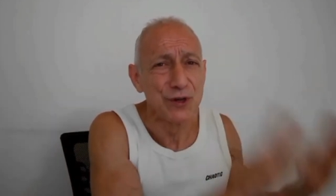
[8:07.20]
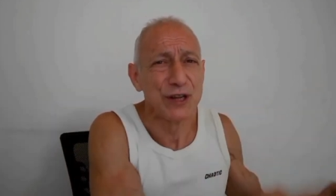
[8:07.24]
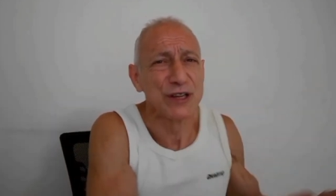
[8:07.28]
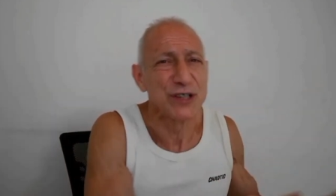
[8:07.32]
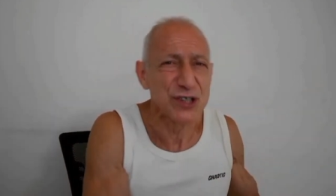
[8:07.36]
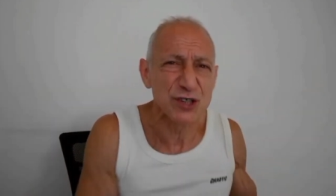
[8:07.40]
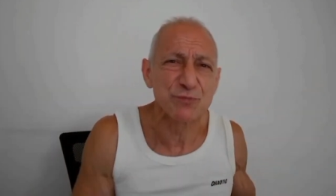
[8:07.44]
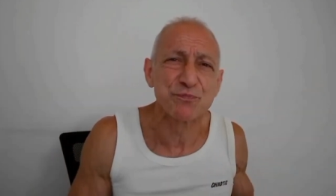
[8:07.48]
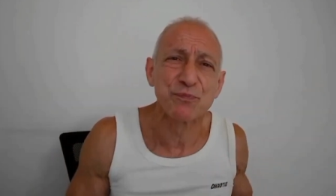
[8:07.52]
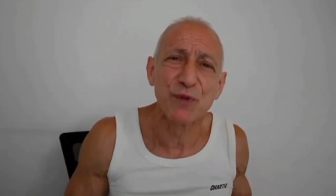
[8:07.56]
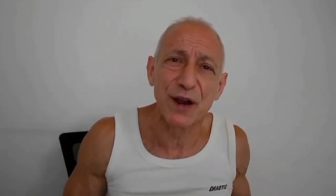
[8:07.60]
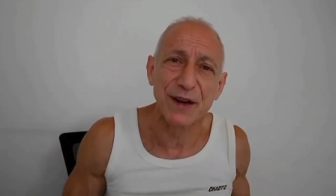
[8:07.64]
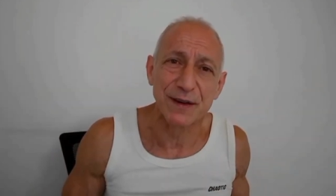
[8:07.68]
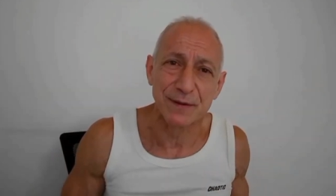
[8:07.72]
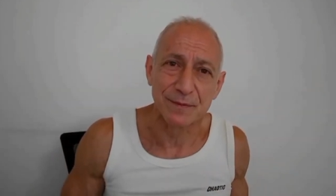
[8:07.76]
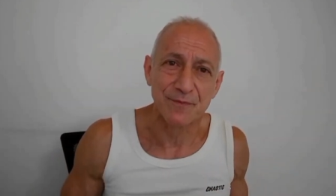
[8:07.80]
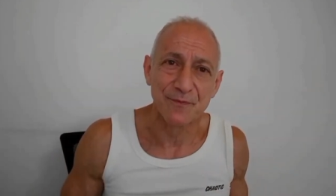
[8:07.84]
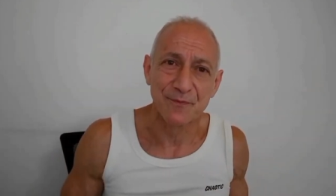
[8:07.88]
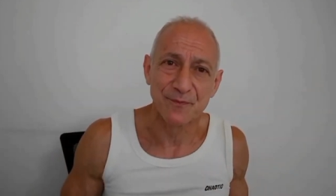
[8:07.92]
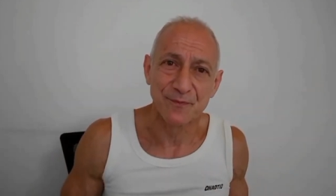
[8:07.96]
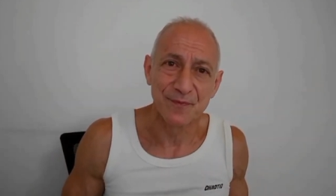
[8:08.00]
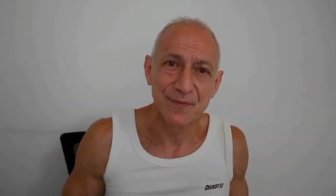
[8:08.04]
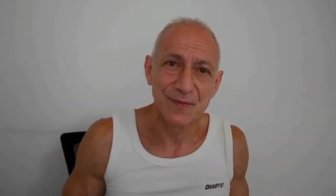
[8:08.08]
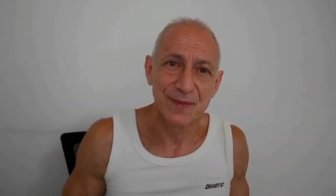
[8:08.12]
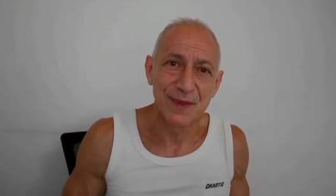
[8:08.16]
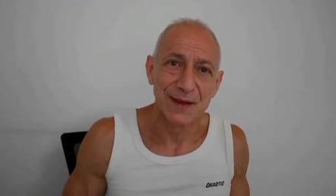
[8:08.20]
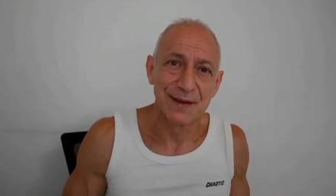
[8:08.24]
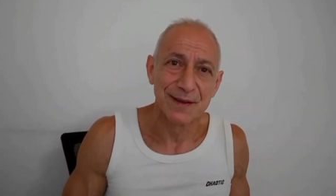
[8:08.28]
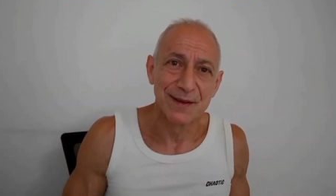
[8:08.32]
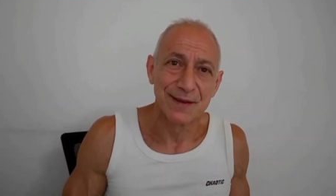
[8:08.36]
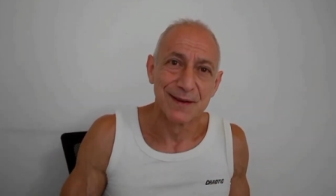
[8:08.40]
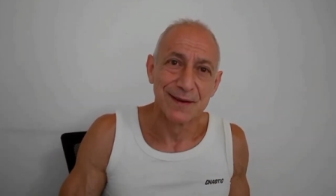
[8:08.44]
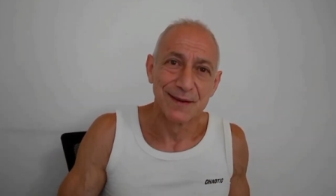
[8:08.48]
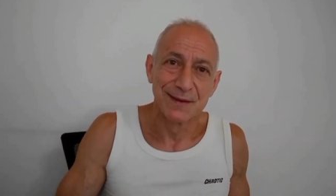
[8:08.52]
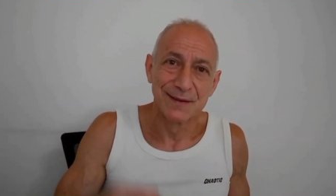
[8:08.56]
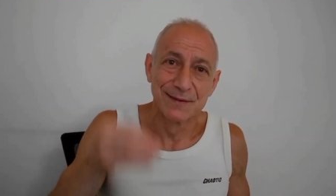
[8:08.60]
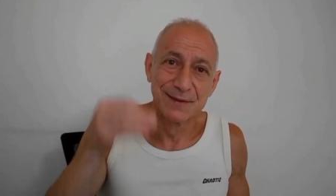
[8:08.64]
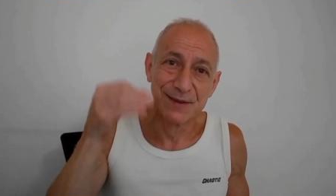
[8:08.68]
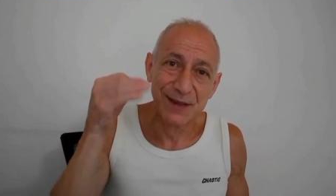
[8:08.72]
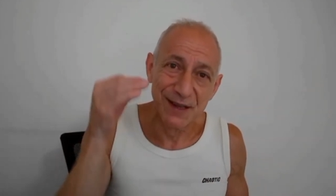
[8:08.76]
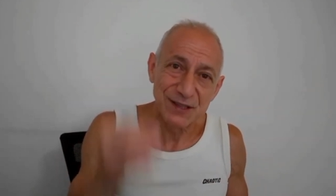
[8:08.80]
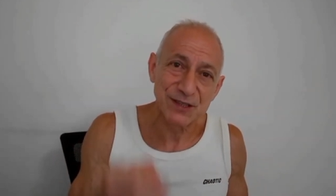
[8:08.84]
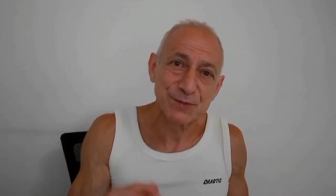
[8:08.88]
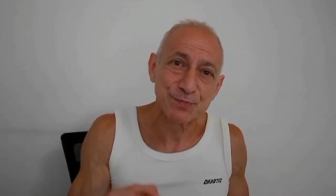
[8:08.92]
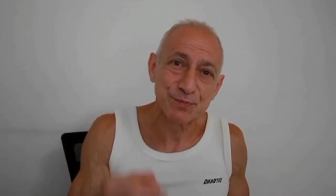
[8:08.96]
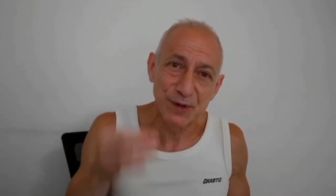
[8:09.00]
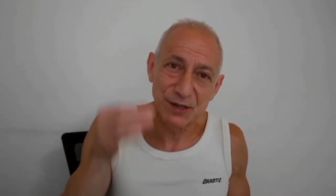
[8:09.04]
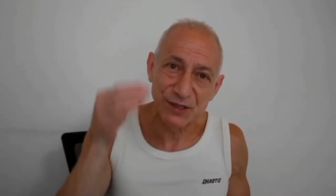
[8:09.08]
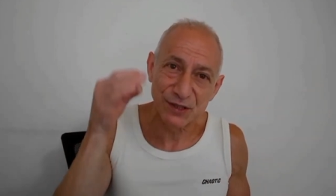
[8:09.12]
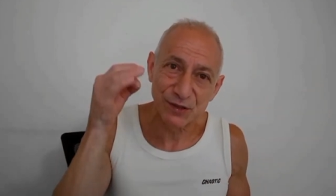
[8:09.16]
but you need to sprint.
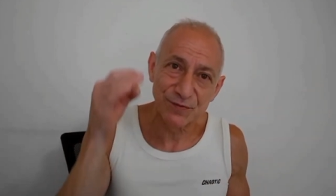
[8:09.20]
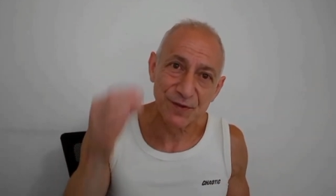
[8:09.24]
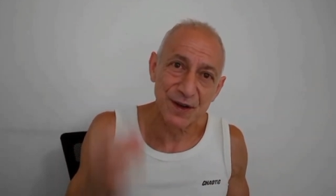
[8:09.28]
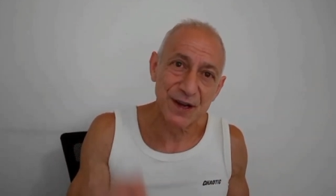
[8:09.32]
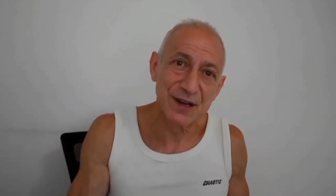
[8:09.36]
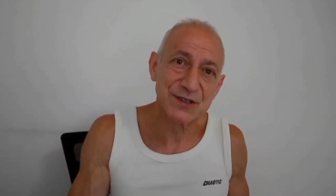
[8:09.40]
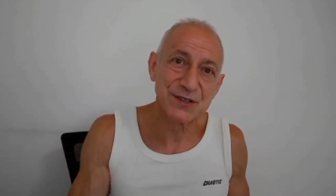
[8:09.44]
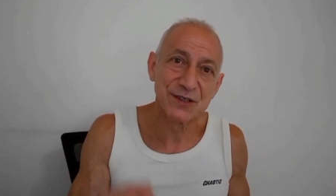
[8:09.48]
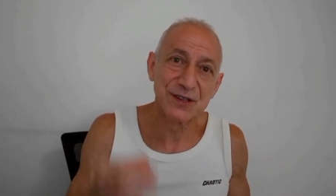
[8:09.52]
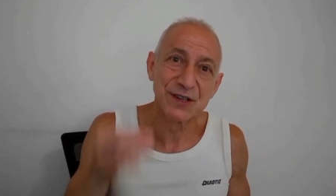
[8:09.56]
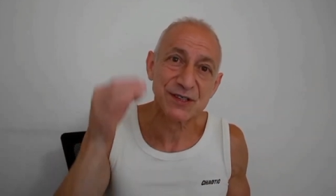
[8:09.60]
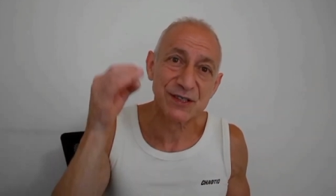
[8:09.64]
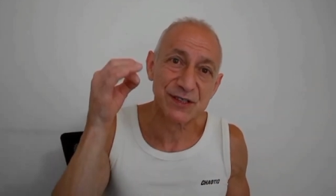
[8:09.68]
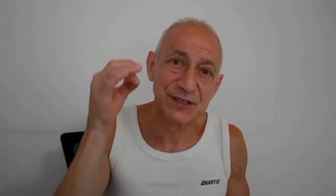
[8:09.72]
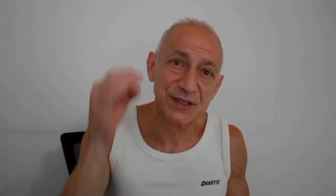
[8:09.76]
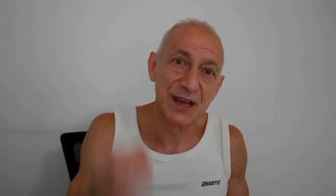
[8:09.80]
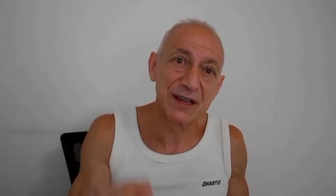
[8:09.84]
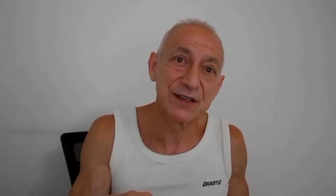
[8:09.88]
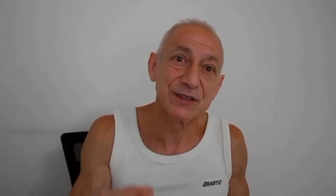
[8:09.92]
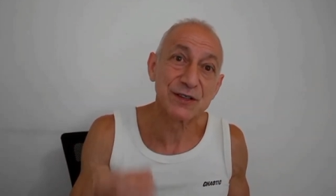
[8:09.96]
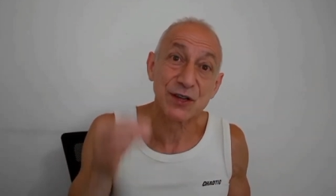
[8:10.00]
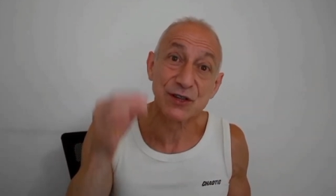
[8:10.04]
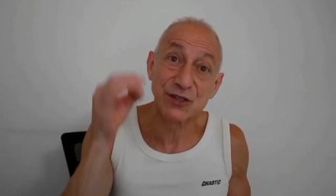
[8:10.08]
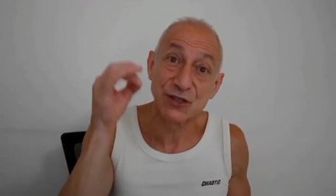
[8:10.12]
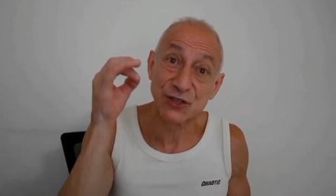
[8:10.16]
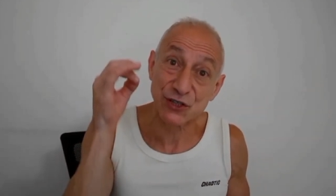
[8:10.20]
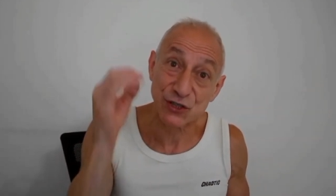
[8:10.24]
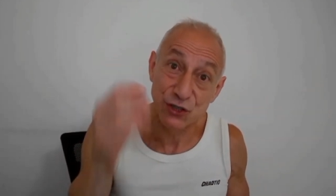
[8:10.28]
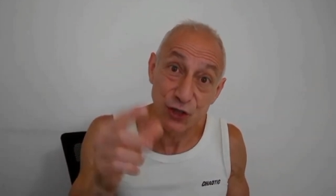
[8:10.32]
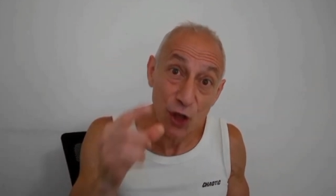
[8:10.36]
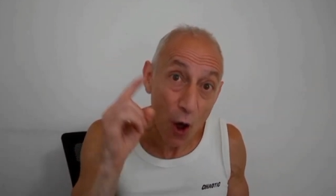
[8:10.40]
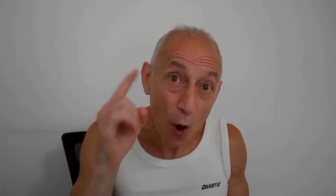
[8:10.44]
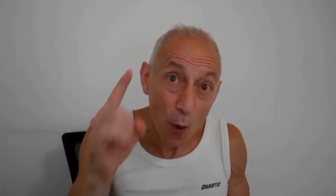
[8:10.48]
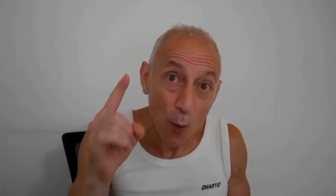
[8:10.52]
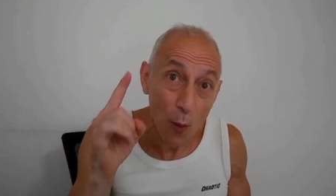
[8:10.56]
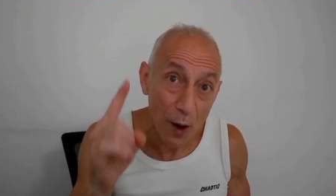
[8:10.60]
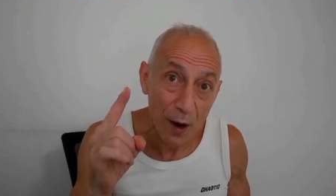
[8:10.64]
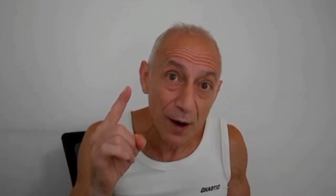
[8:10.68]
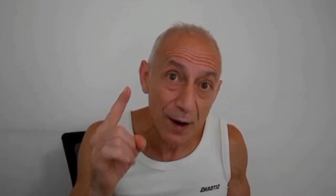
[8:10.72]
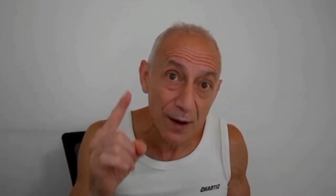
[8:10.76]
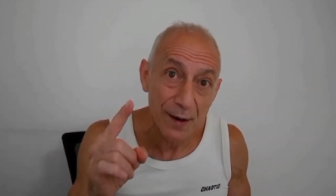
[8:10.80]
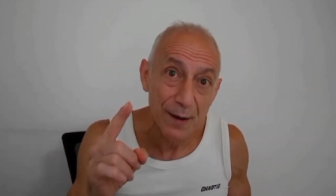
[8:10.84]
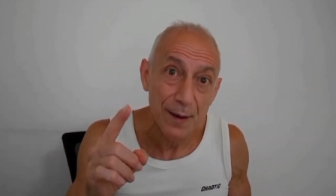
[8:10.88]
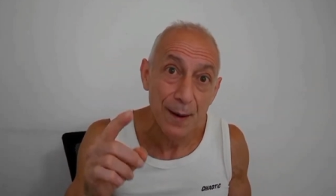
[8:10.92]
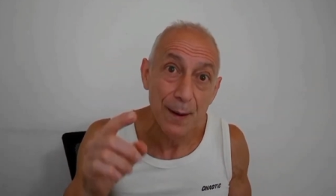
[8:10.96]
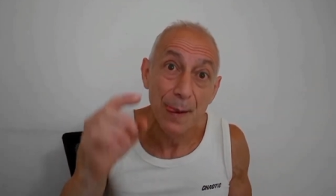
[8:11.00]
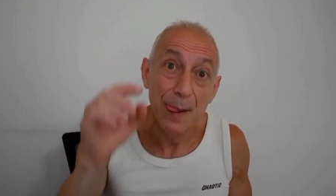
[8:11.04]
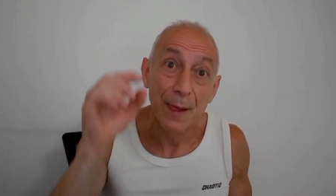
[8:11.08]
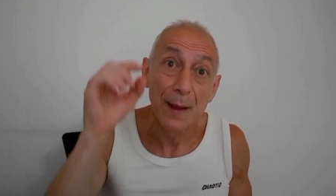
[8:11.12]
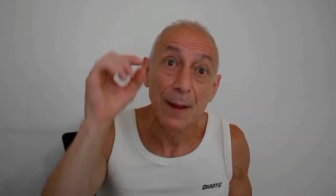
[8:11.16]
This preservation is linked to
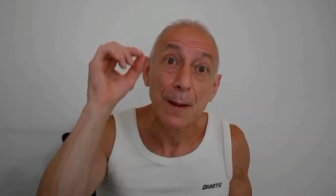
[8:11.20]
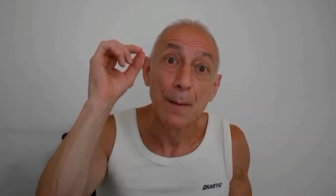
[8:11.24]
slower